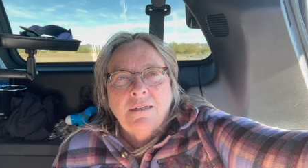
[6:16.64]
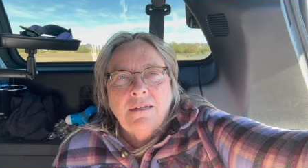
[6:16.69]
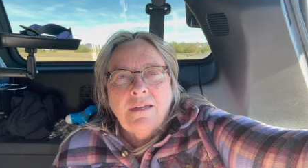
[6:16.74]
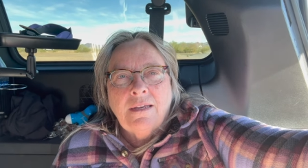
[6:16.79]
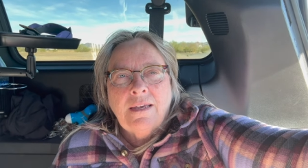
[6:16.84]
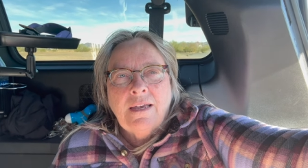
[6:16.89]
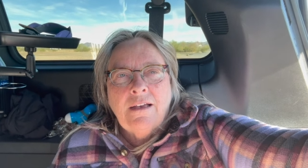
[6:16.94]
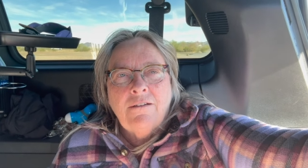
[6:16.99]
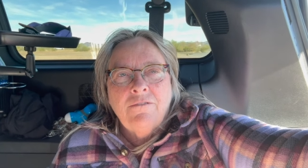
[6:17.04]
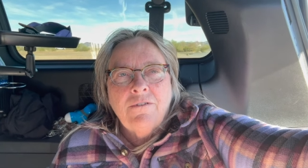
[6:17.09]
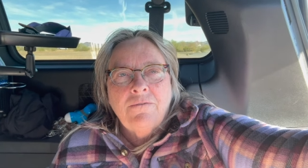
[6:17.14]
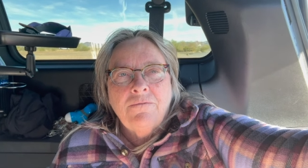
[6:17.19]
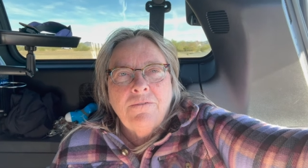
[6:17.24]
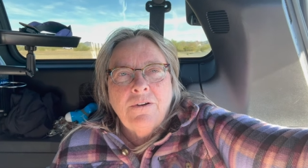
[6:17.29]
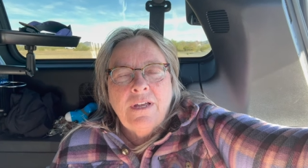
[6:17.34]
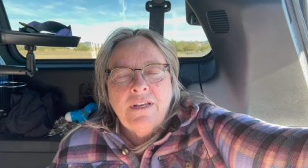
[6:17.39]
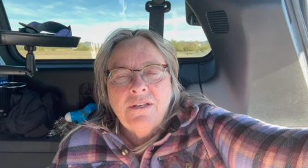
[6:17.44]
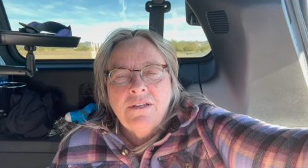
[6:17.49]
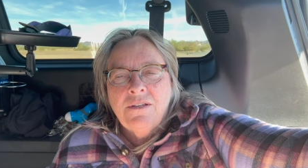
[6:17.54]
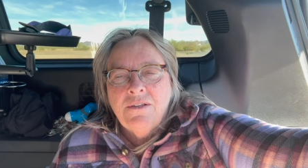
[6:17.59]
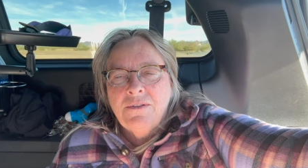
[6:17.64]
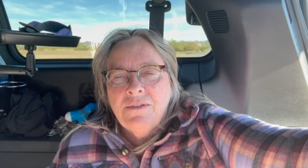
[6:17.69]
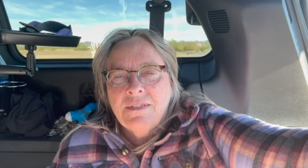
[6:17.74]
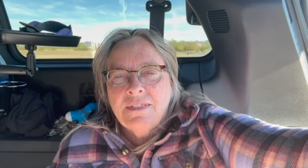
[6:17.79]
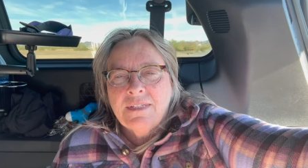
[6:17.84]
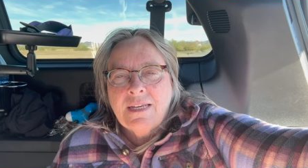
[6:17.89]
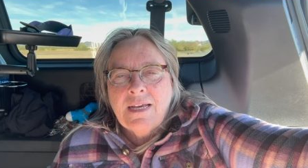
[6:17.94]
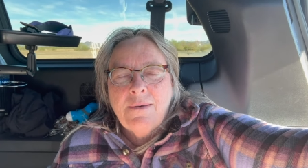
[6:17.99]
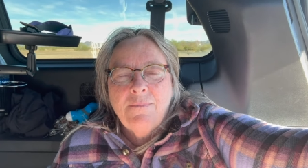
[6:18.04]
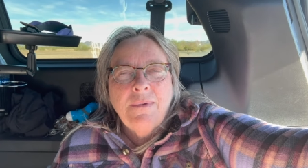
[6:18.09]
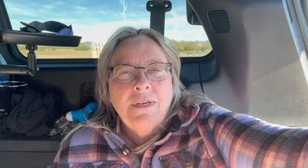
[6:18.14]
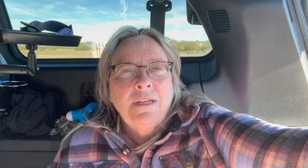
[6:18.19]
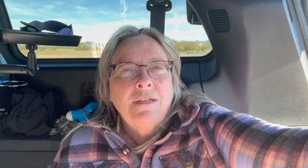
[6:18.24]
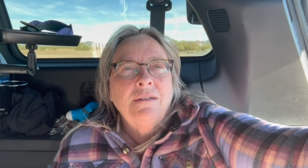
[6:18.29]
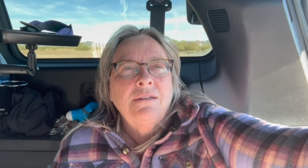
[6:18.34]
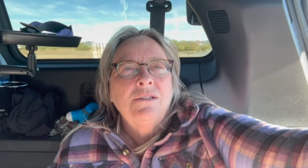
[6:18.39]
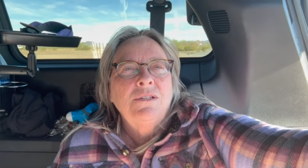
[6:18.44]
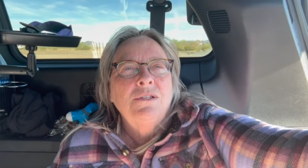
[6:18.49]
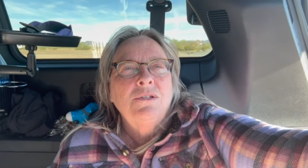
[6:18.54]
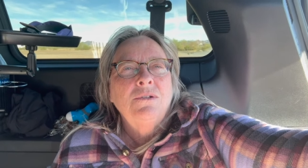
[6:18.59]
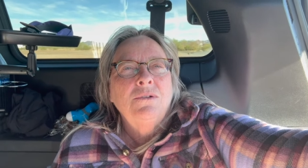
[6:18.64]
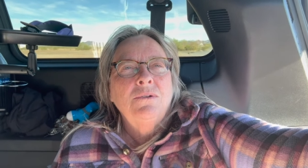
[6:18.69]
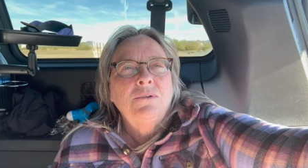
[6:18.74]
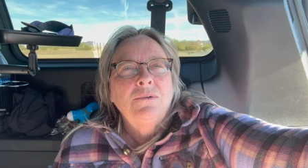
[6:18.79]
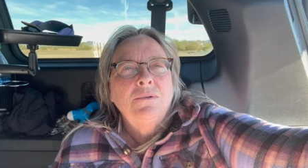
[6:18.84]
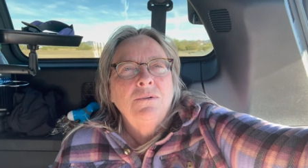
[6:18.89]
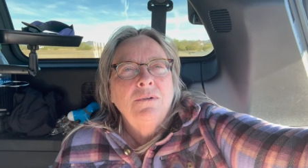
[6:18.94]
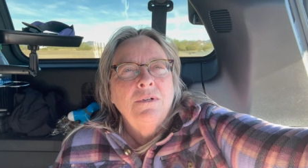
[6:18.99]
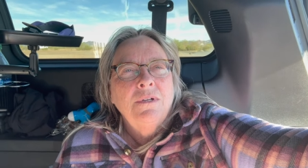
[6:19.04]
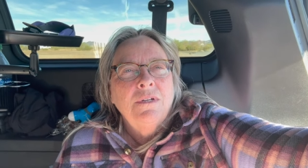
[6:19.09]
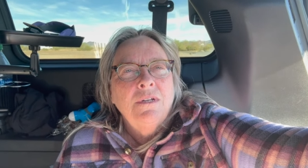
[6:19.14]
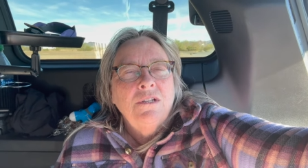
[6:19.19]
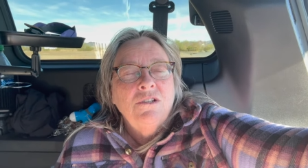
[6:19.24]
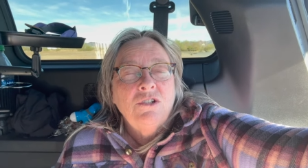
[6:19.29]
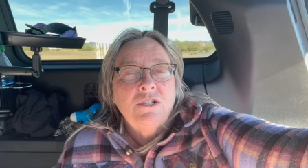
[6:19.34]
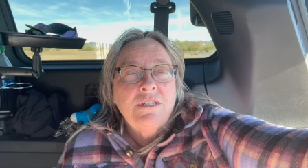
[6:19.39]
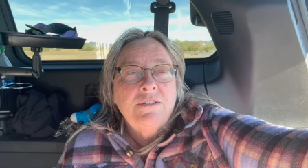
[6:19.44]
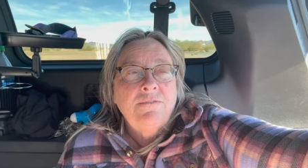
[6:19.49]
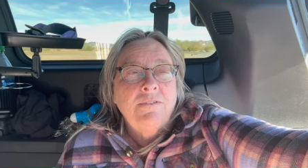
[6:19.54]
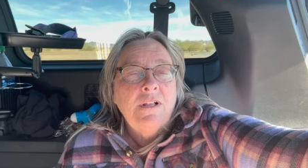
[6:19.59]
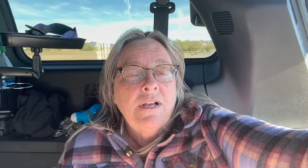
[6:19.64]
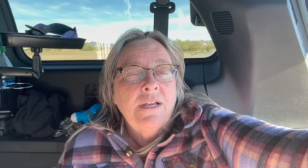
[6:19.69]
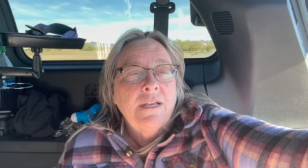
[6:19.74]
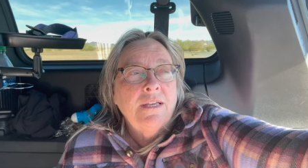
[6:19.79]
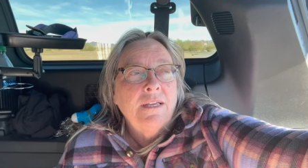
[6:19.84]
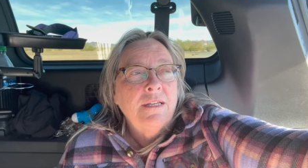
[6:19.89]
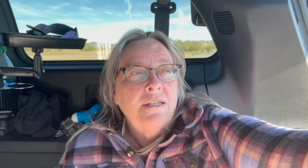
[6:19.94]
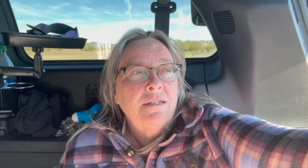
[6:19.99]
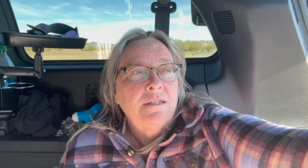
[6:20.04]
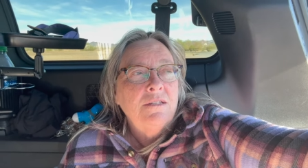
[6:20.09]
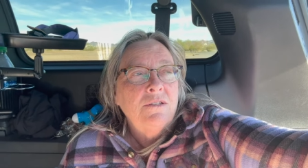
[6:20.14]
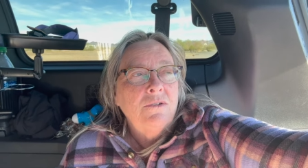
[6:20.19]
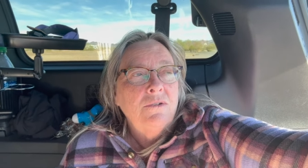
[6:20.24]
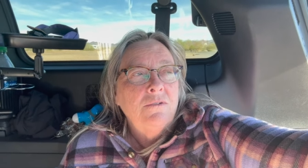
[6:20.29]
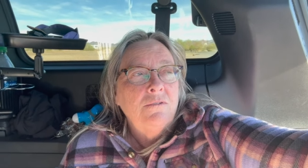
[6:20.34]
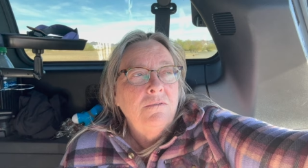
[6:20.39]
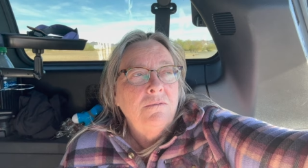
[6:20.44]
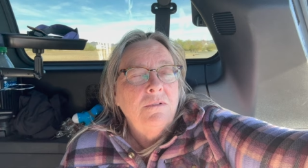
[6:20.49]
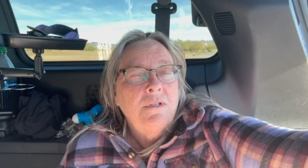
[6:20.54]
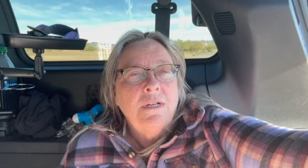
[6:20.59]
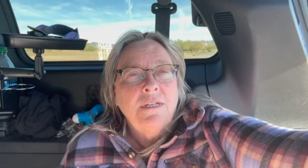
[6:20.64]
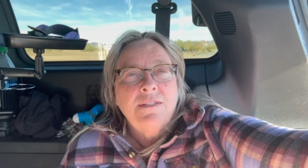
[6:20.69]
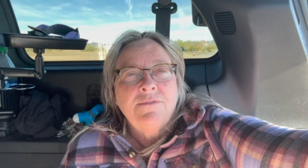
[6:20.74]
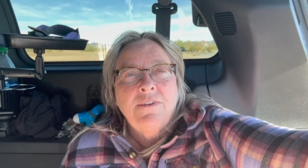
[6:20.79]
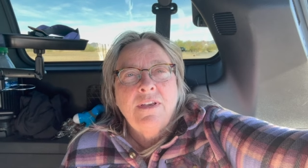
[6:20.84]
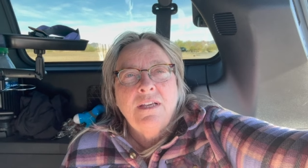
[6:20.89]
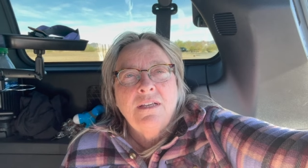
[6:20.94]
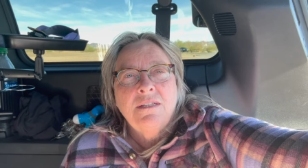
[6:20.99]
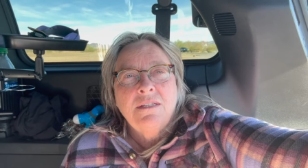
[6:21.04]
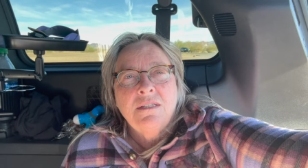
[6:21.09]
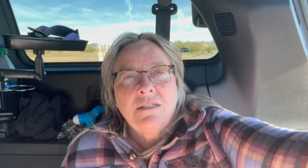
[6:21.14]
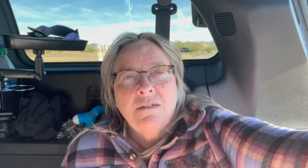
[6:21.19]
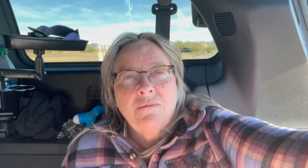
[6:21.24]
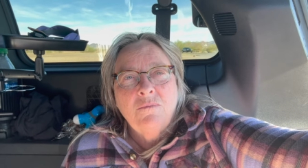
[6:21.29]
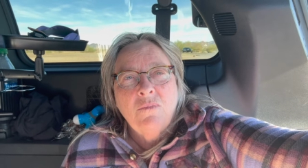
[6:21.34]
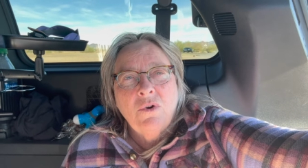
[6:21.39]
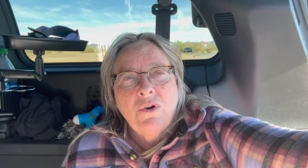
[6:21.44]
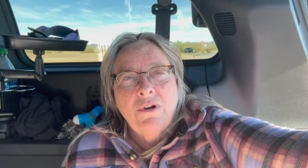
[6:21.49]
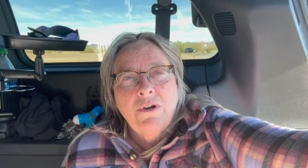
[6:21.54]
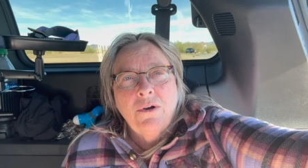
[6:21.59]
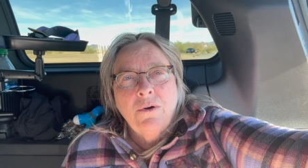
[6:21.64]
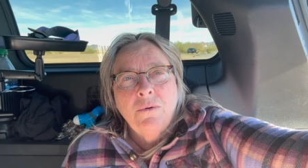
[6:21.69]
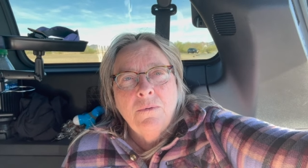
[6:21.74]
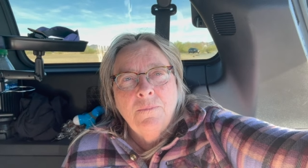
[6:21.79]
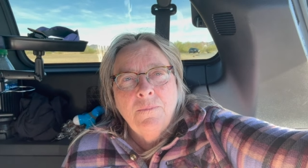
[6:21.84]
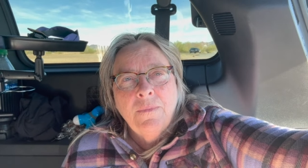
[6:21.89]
I have a friend who's coming to, she's flying into Las Vegas tomorrow.